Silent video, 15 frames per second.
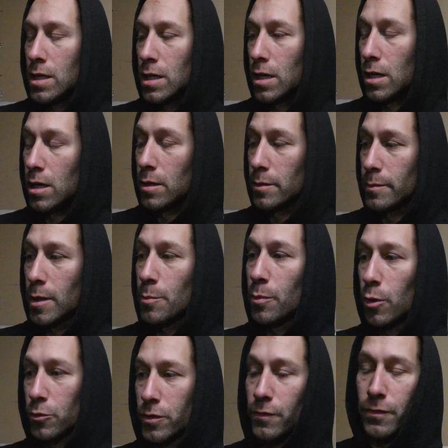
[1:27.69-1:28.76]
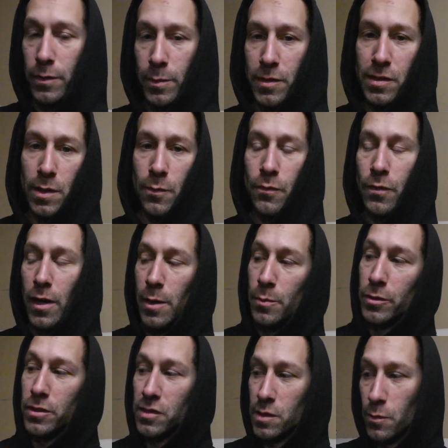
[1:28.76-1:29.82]
unbolt it from the subframe,
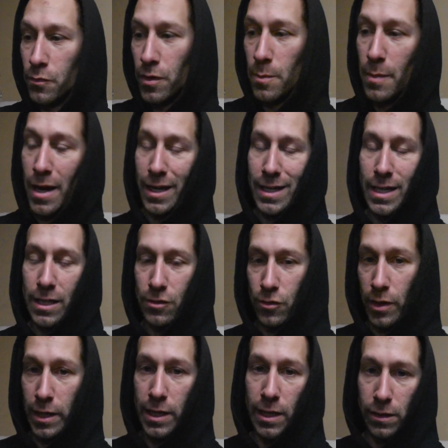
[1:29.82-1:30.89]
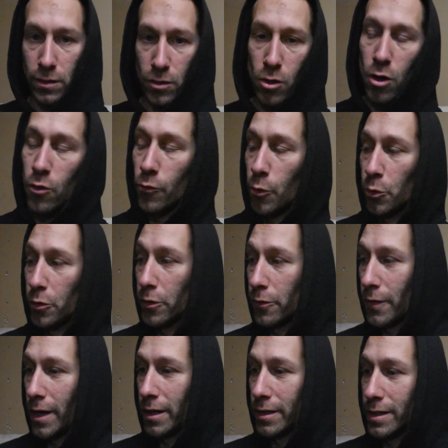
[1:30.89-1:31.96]
put the subframe back in so I can get the car rolling
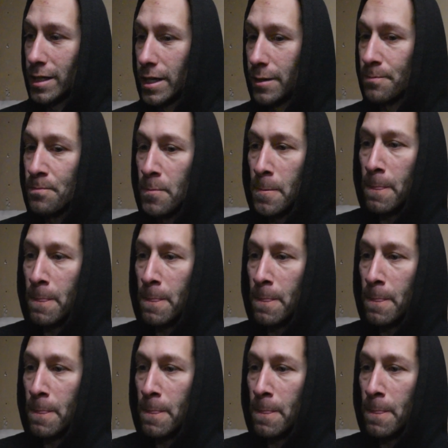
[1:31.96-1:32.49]
around again.